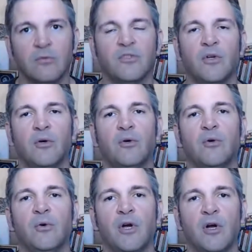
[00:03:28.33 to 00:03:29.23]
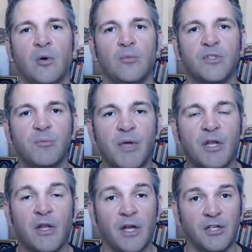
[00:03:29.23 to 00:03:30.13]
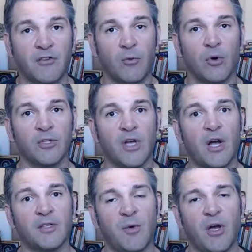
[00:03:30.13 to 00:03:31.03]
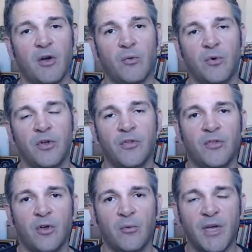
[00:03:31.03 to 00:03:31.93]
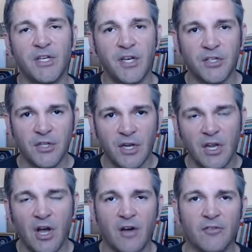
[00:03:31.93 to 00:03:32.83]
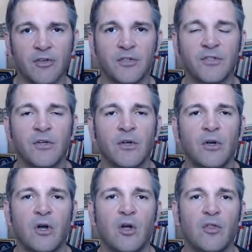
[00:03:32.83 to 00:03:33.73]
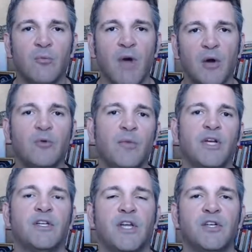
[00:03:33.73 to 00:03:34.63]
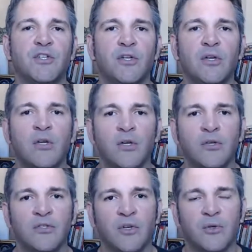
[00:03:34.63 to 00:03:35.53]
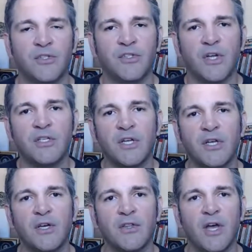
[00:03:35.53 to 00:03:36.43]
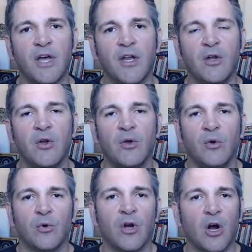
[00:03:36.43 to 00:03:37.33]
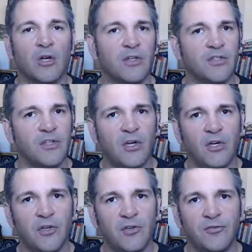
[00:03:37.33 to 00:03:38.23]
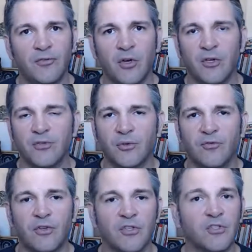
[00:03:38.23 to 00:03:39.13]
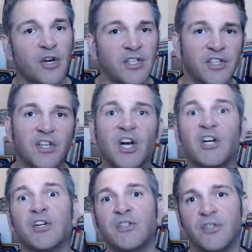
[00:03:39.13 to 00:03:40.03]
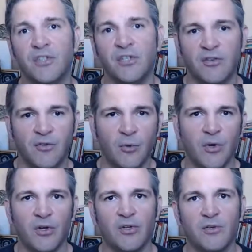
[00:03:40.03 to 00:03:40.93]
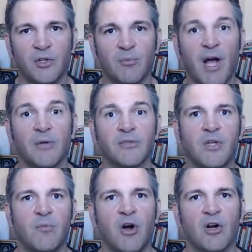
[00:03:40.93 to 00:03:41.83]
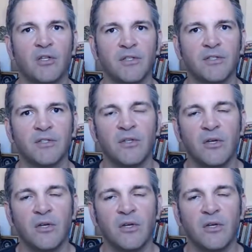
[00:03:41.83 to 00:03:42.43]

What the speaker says: So it's a bit like Jeff Warren talks about with meditation that he offers, the mountain meditation. So it's this idea that regardless of sort of the strikes and gutters, if you will, in Lebowski parlance,